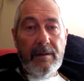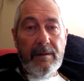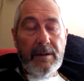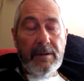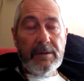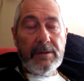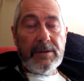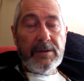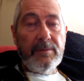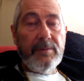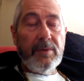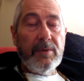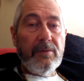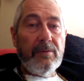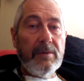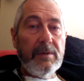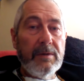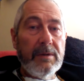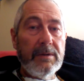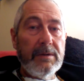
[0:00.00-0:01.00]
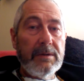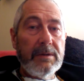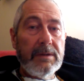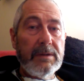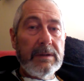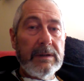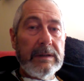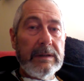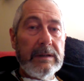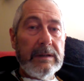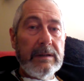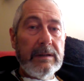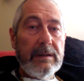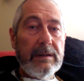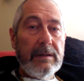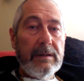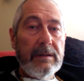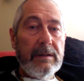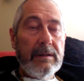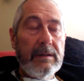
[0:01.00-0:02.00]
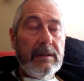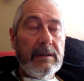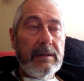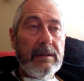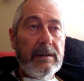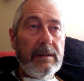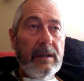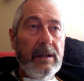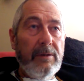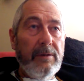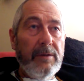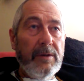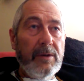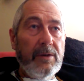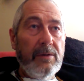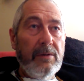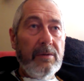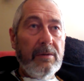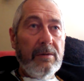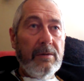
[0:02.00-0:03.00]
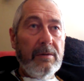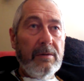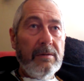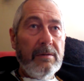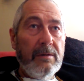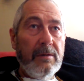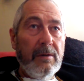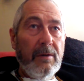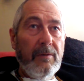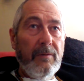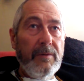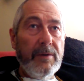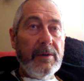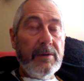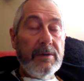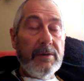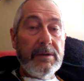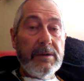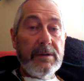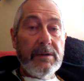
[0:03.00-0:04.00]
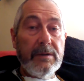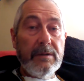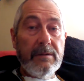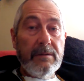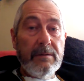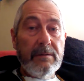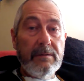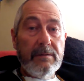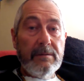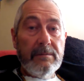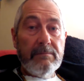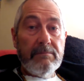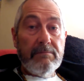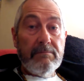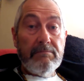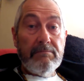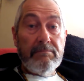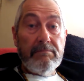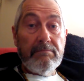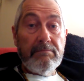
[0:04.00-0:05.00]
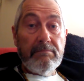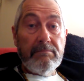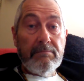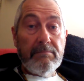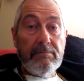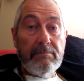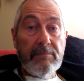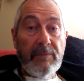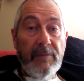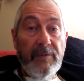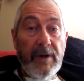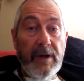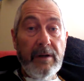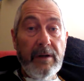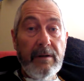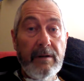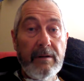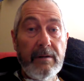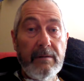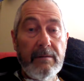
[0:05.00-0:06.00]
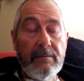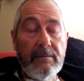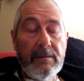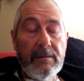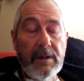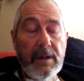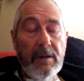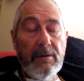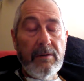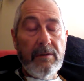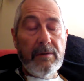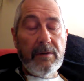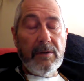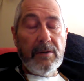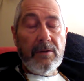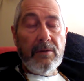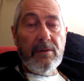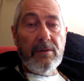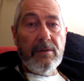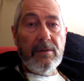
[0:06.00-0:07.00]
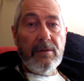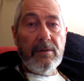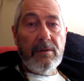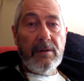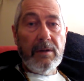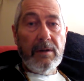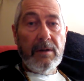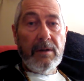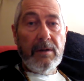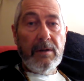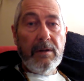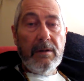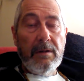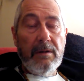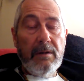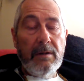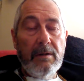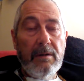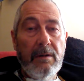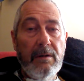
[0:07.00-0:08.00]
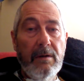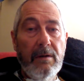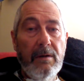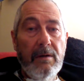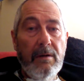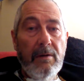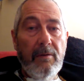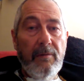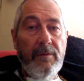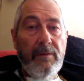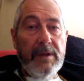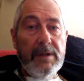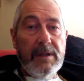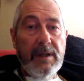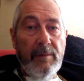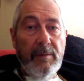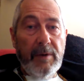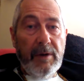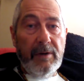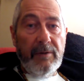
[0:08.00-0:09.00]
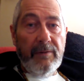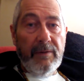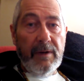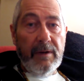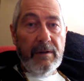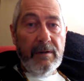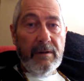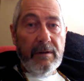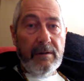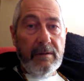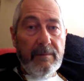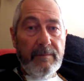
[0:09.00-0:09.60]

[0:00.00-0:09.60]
Those simple words are at the core of the Christian faith. They are at the core of the Islamic faith.